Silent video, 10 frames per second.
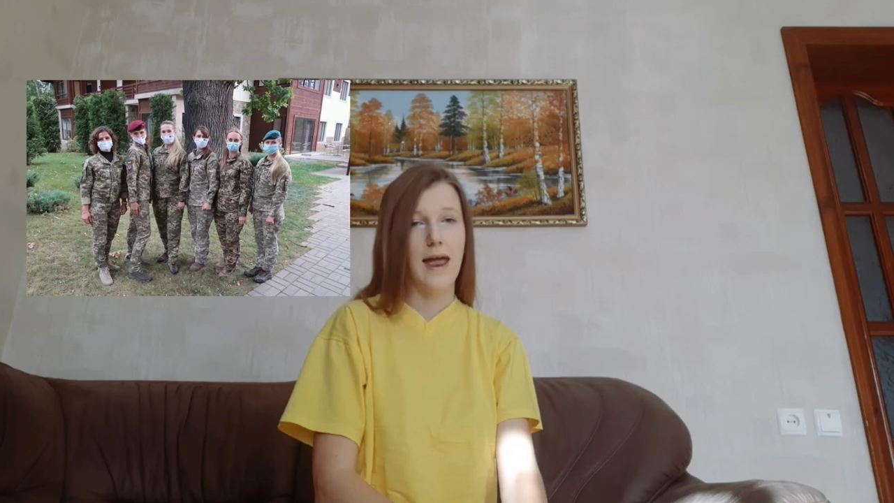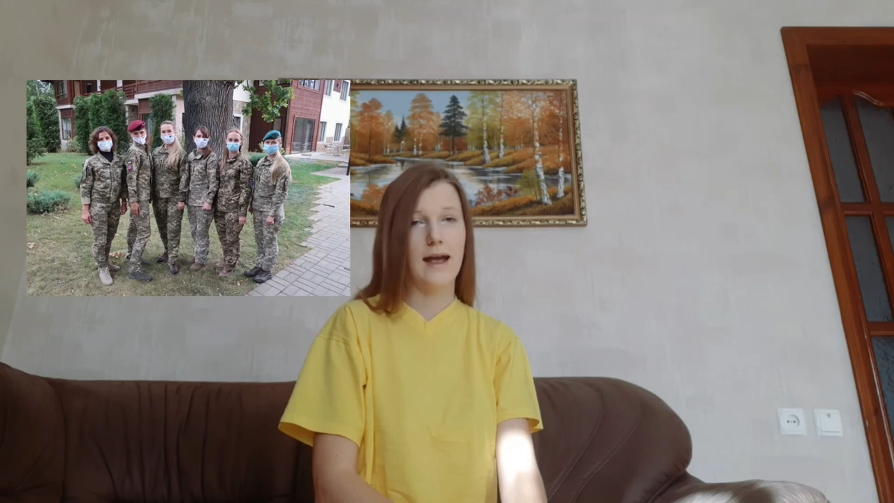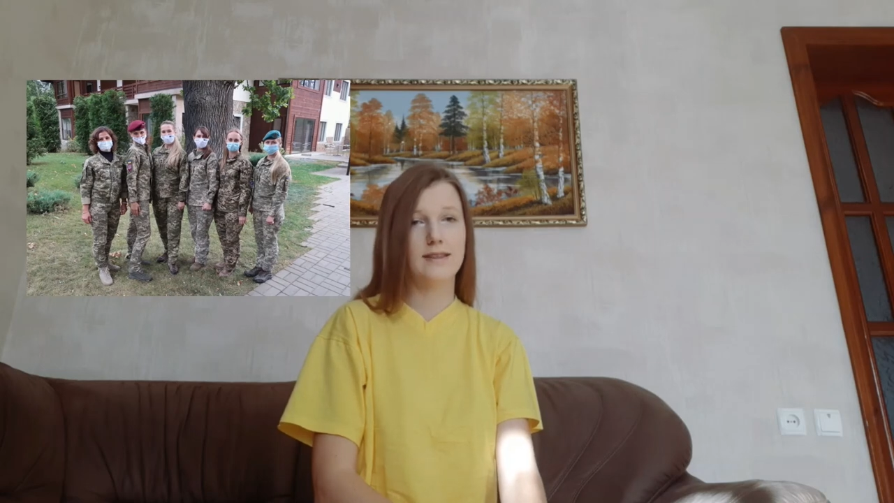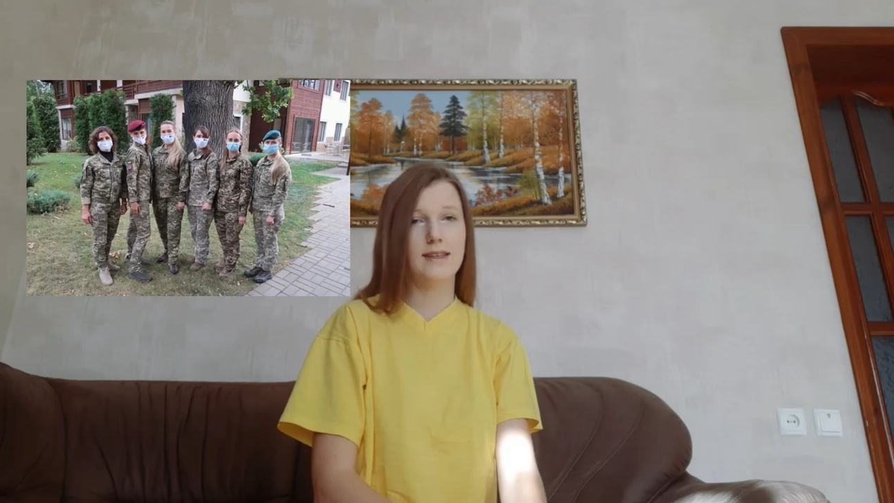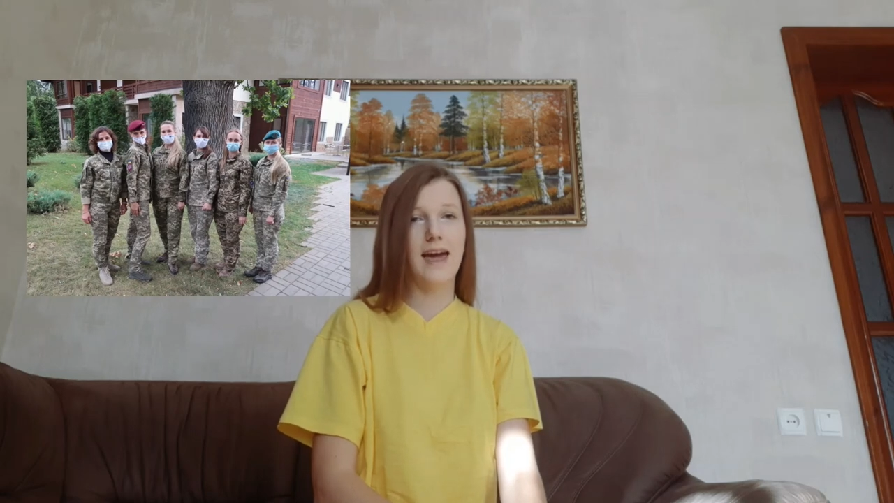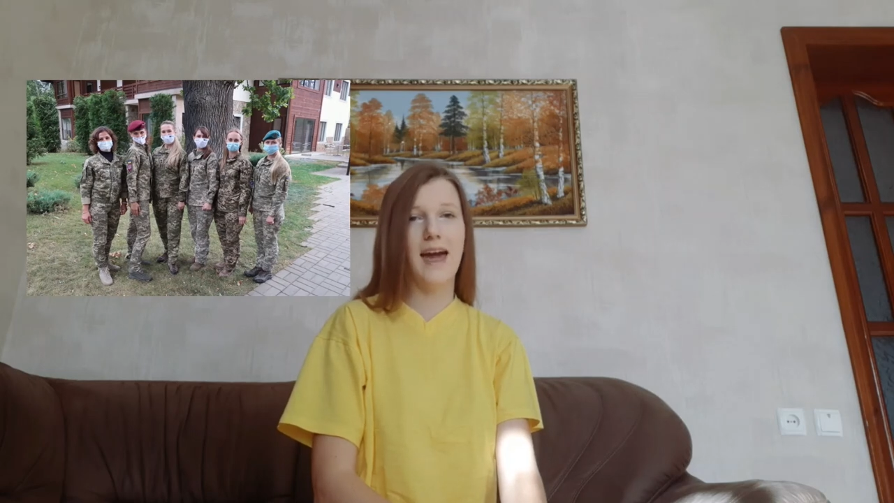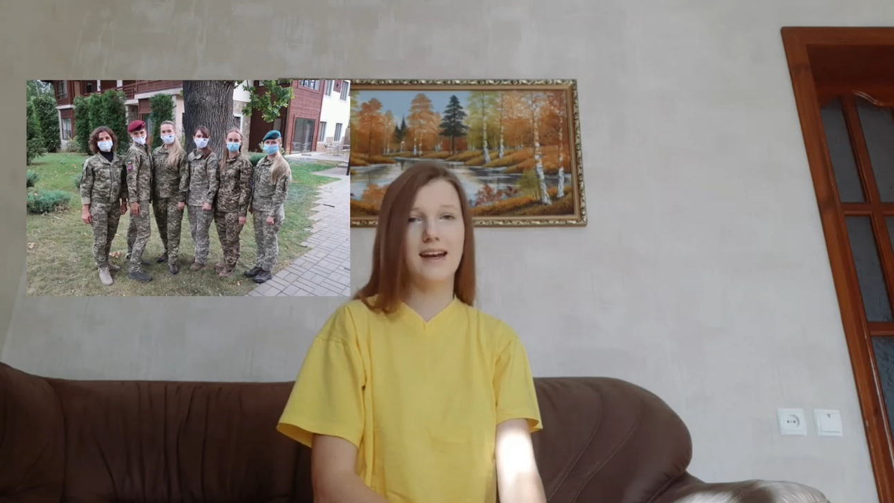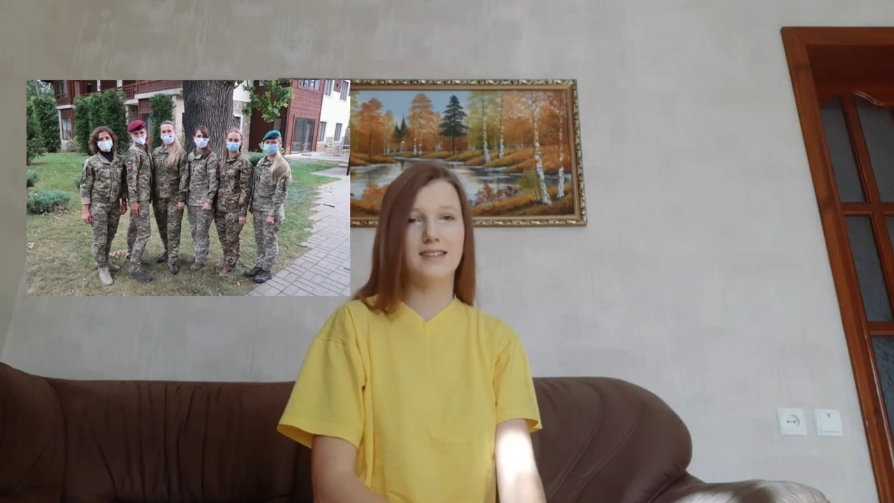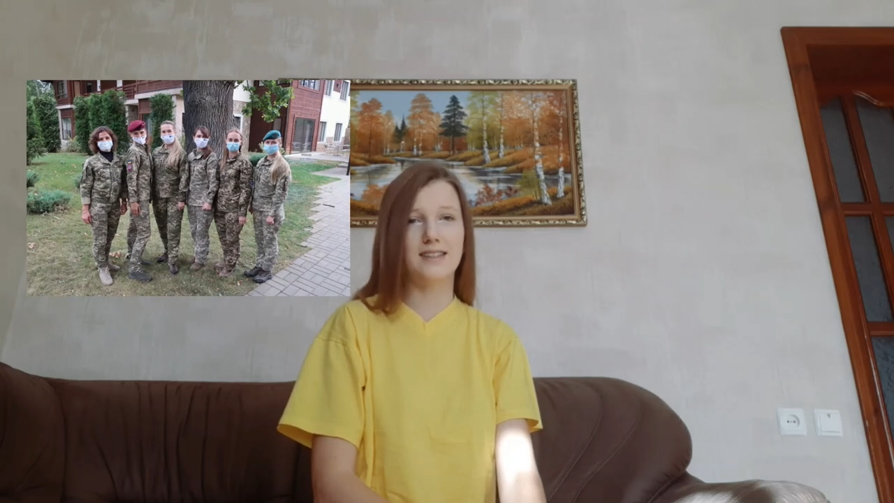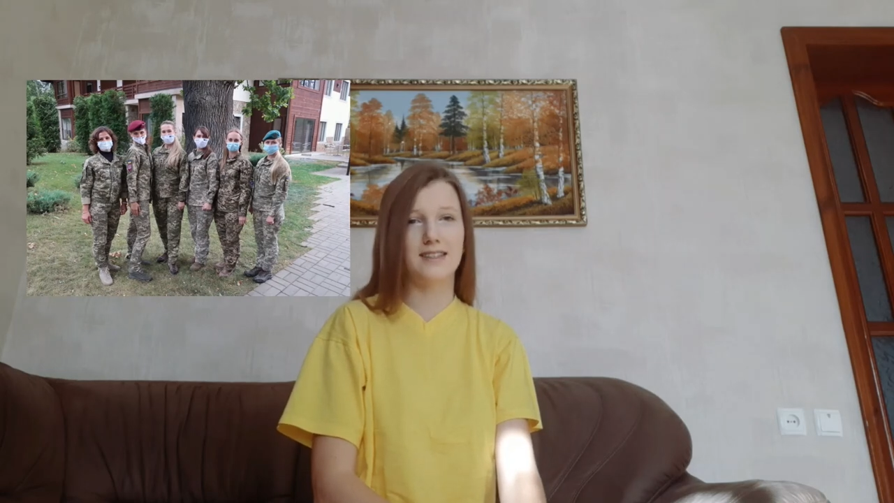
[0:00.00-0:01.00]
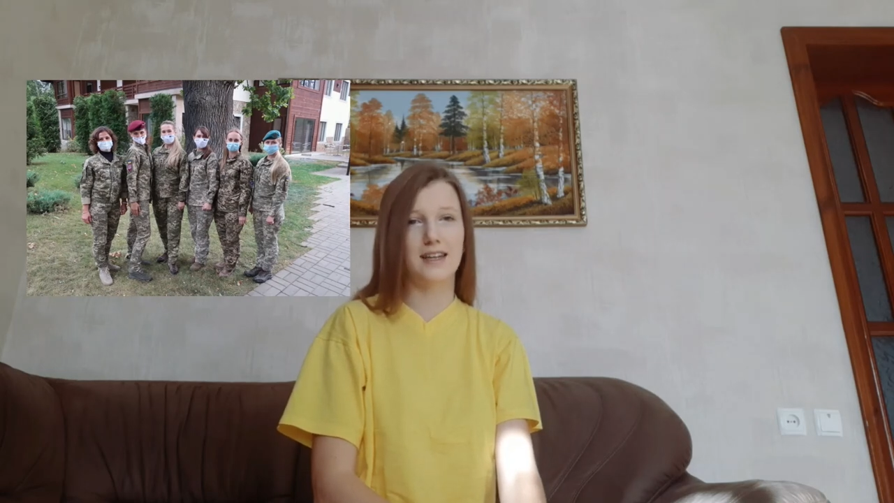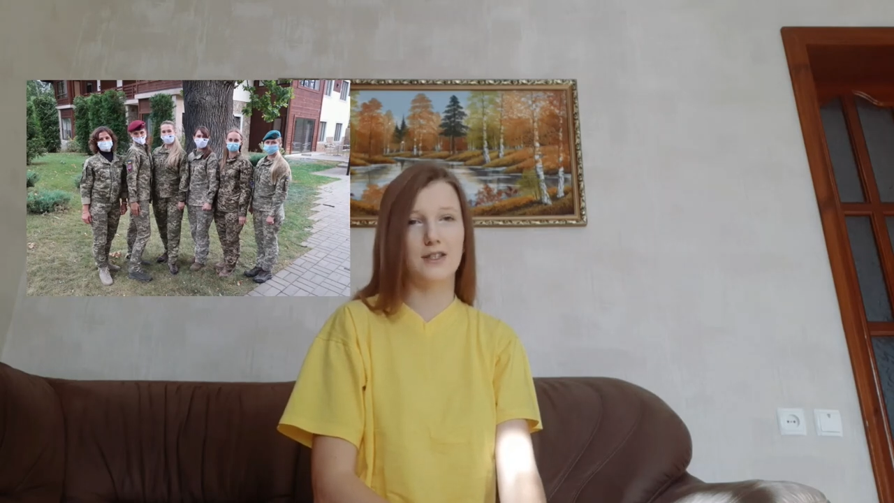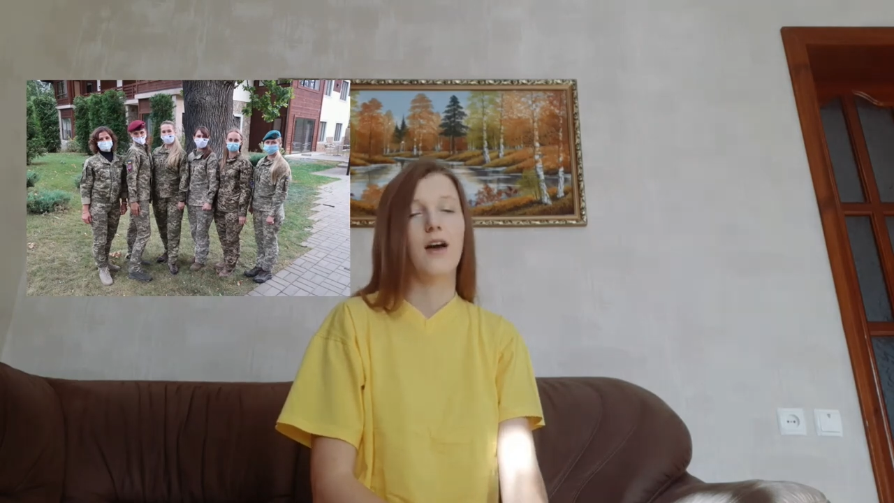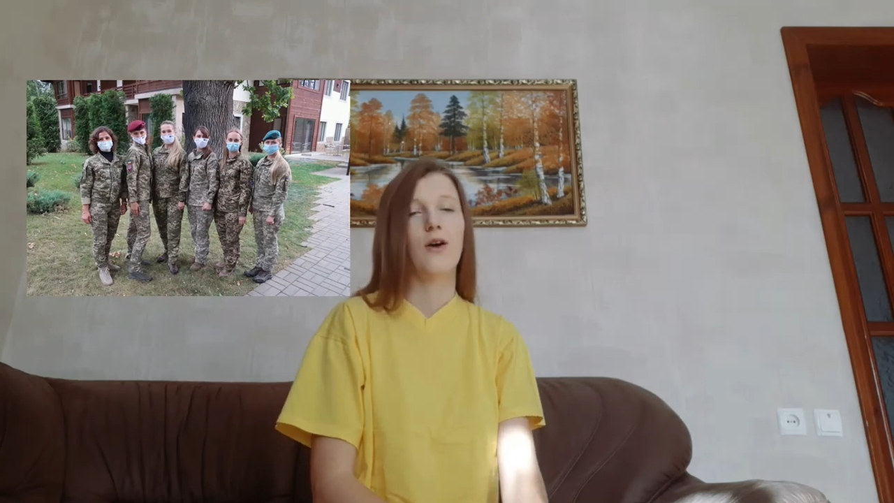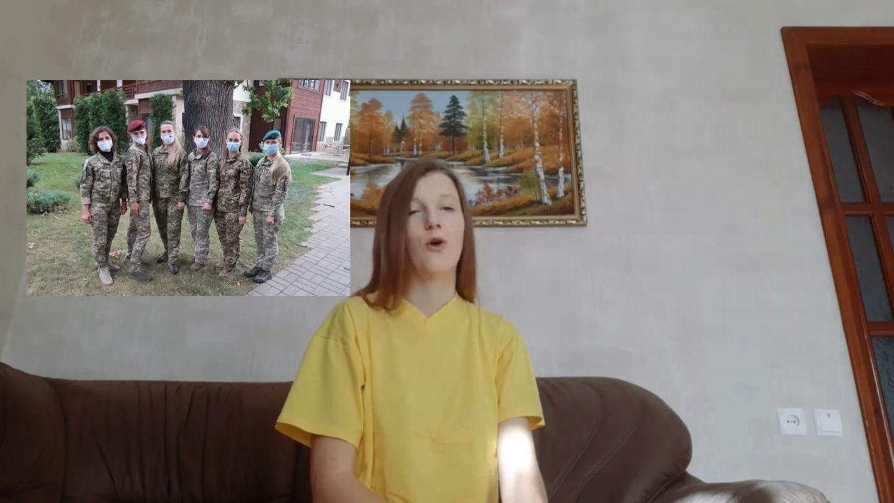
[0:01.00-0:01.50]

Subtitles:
and the existence